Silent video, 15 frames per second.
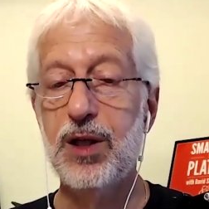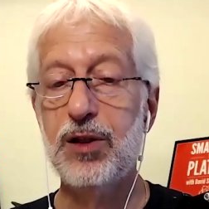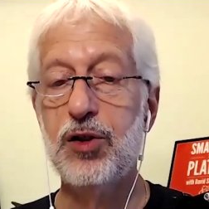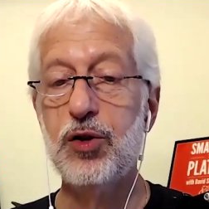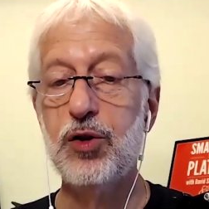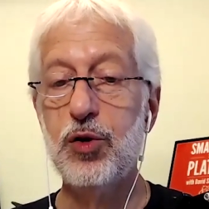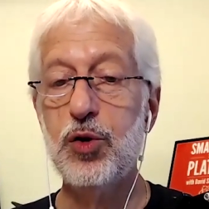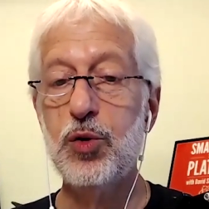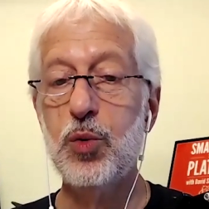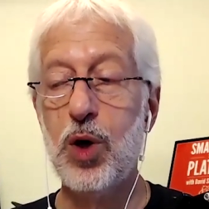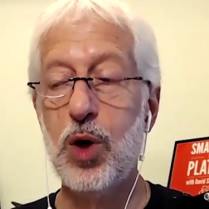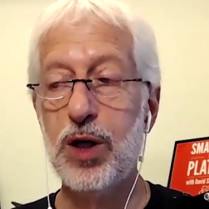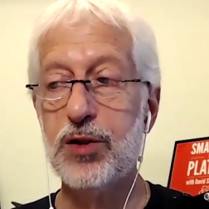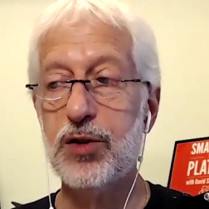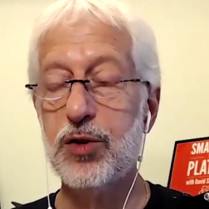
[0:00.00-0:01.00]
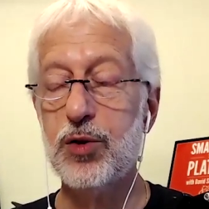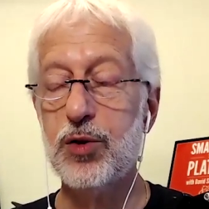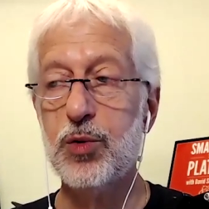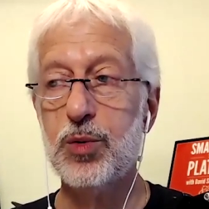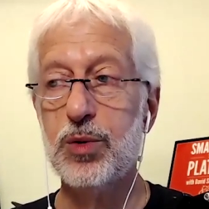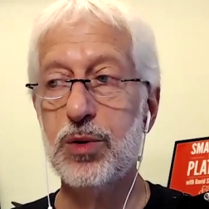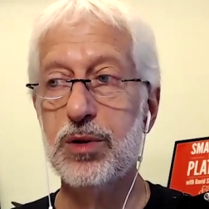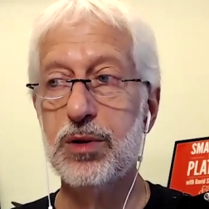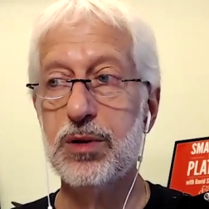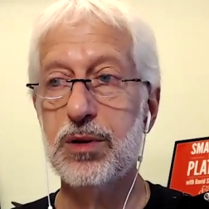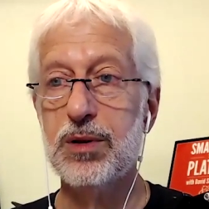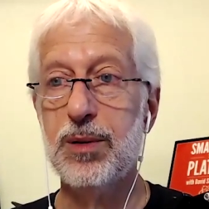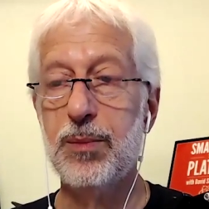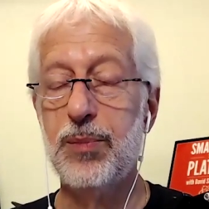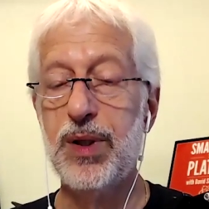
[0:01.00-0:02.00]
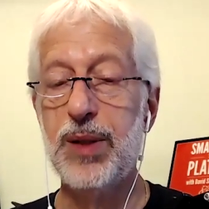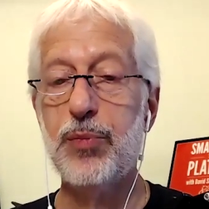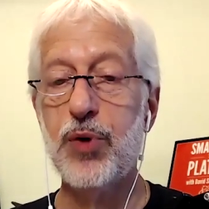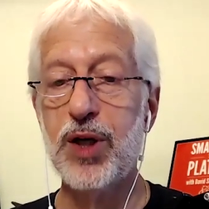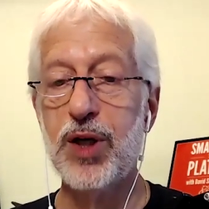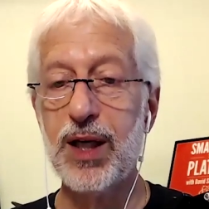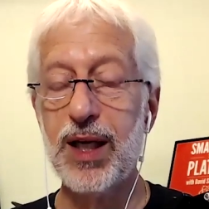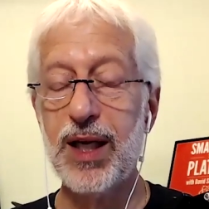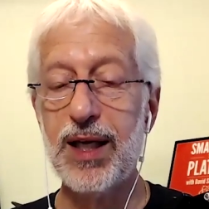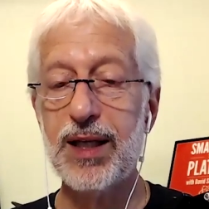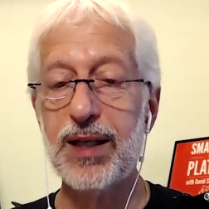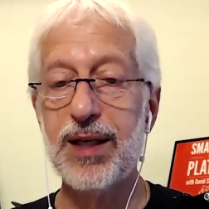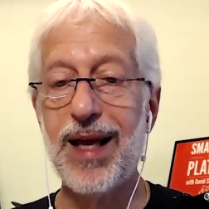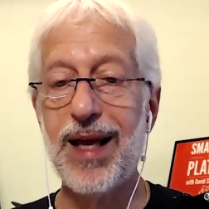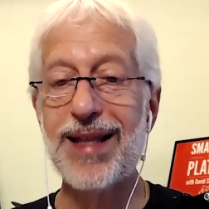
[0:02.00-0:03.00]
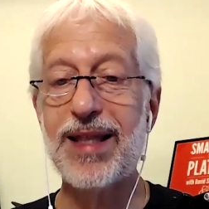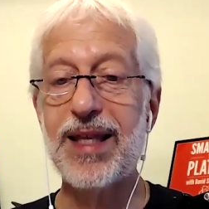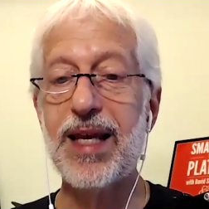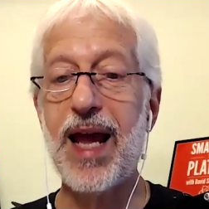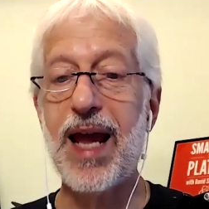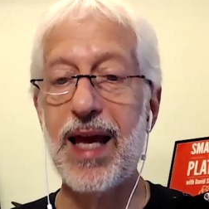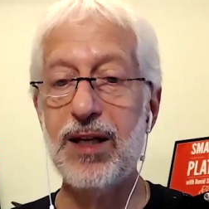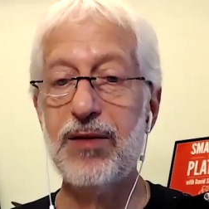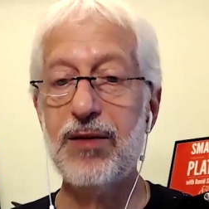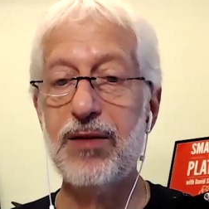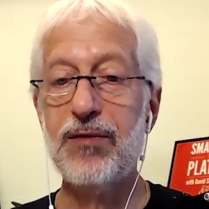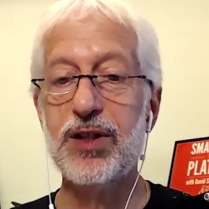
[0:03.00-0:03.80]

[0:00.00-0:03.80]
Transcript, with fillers: do you want to be bringing in at the end of